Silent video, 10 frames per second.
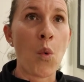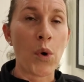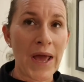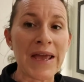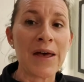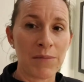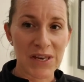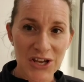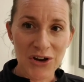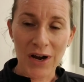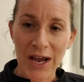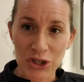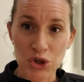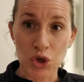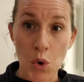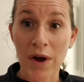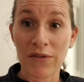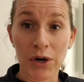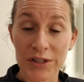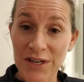when I come in here, I don't
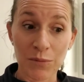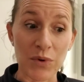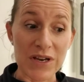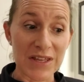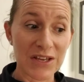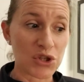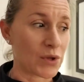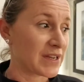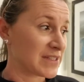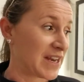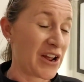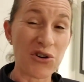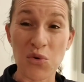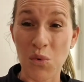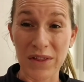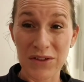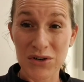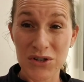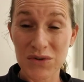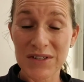have a hard time breathing. So like I said, I don't know what they're
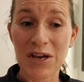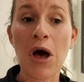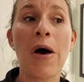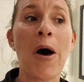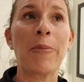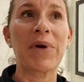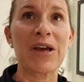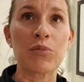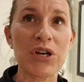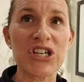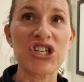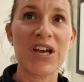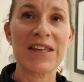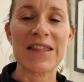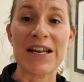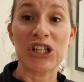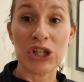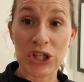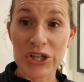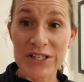using, but I appreciate that
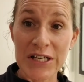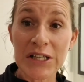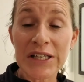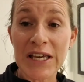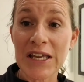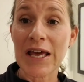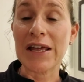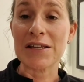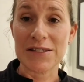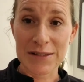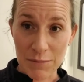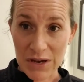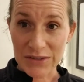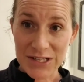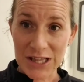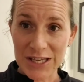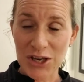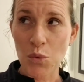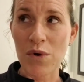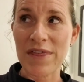it looks clean and it smells
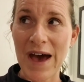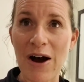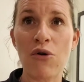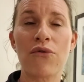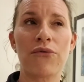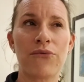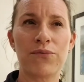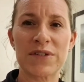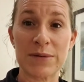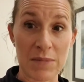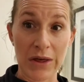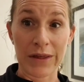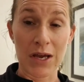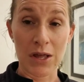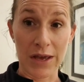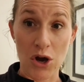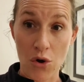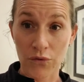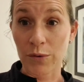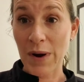clean without smelling like
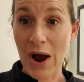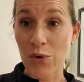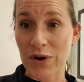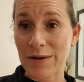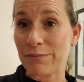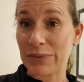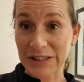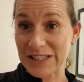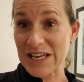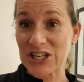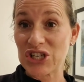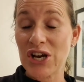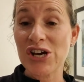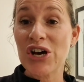overpowering bleach.